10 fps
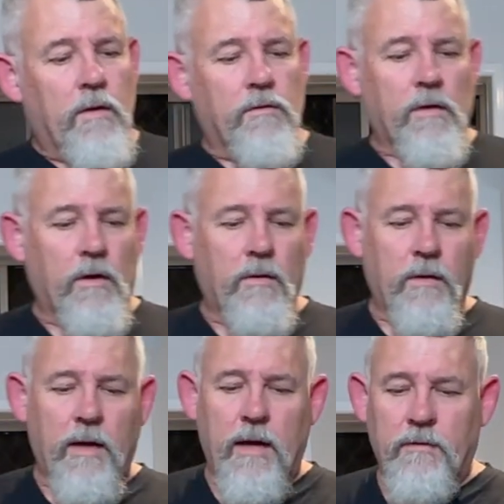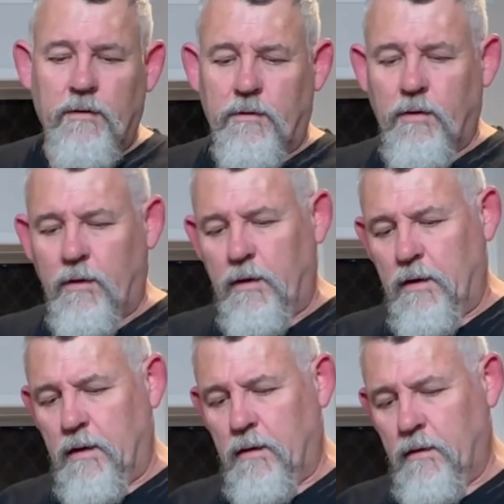So as you're
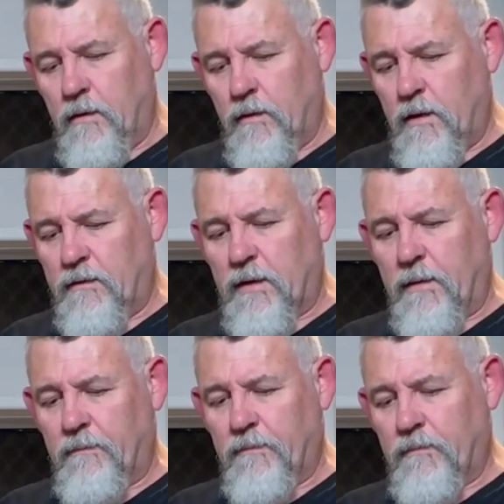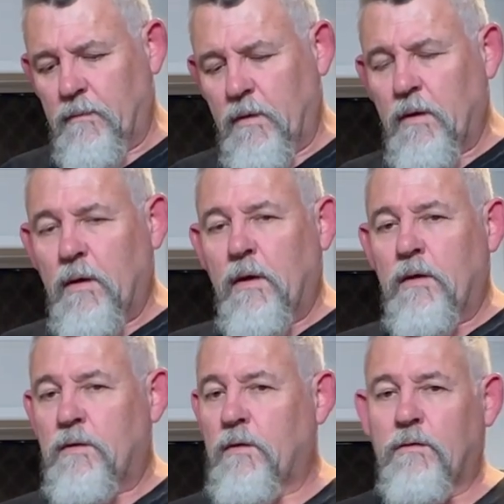tightening these up,
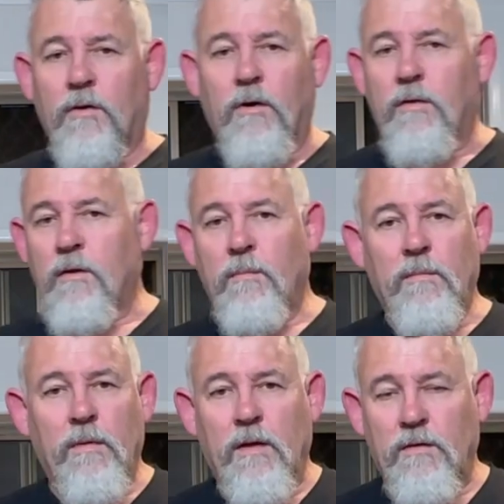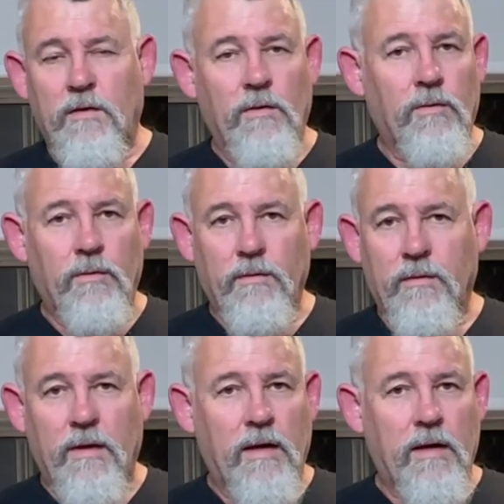just tighten them until
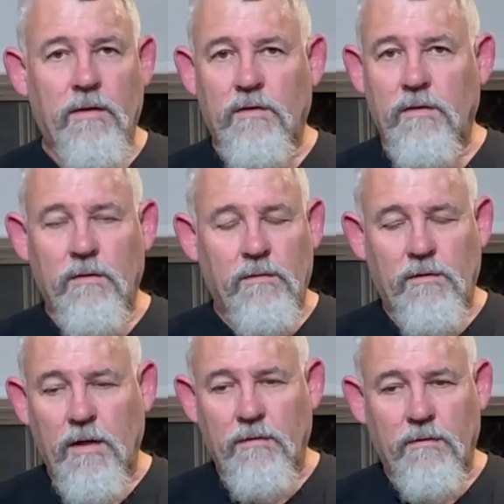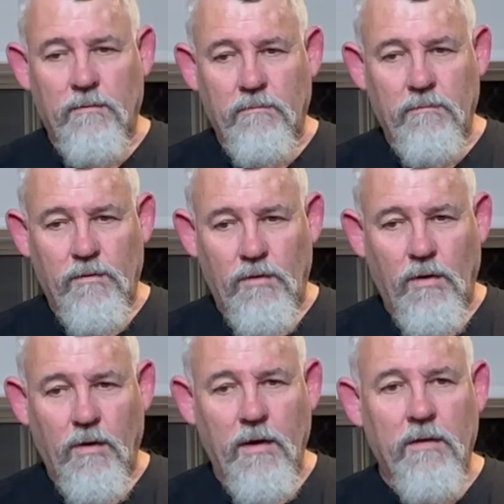they're just
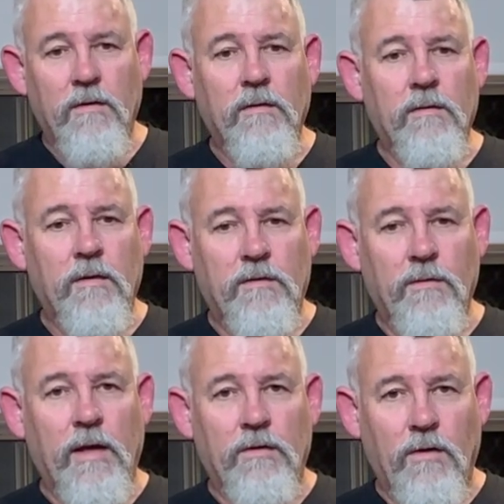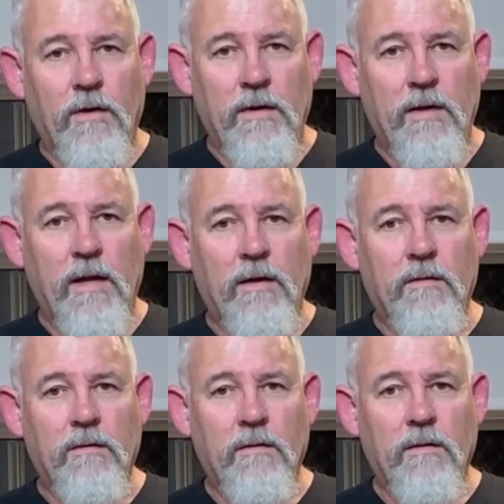tight, until they tighten
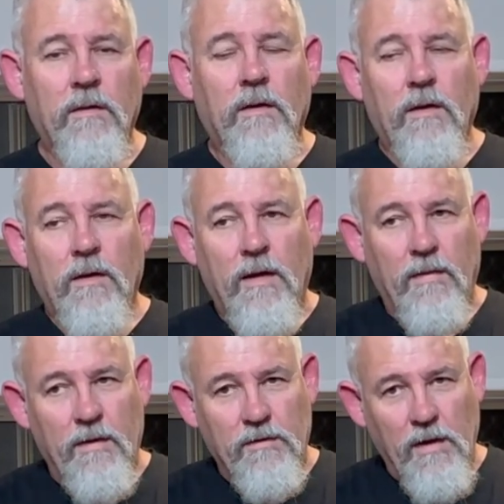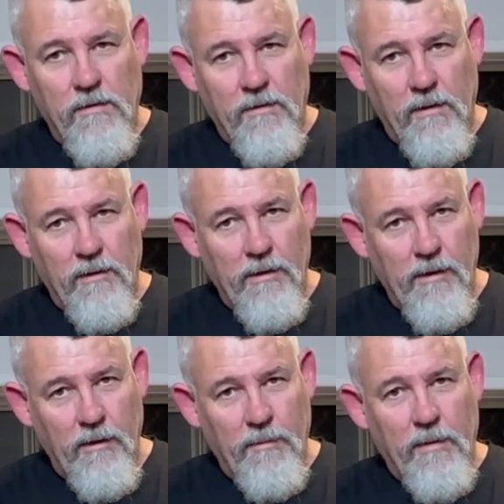down, and then just a
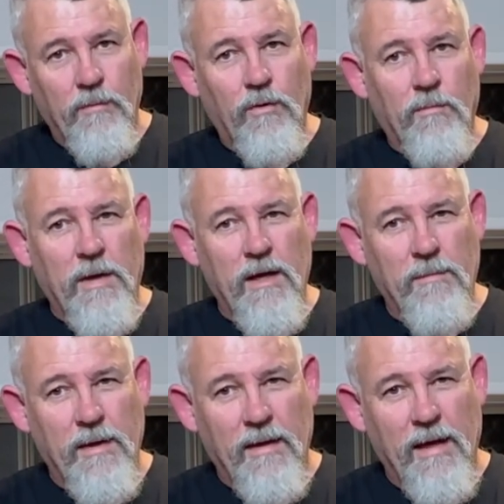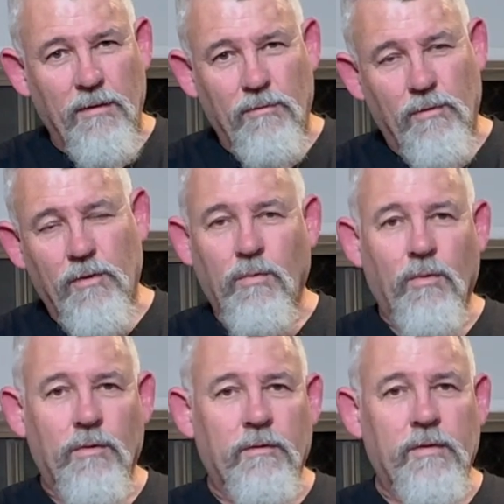little bit more, maybe an 1/8 or
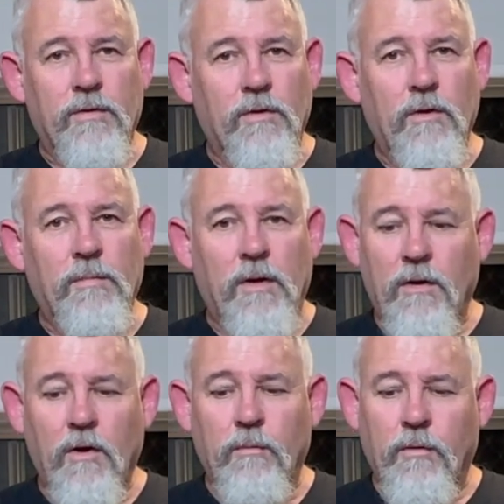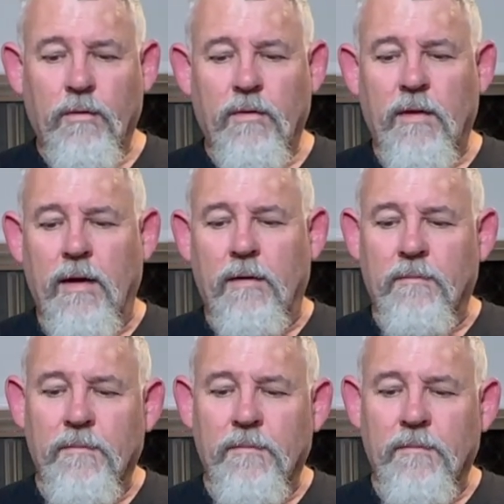1/4 of a turn, but no more than that.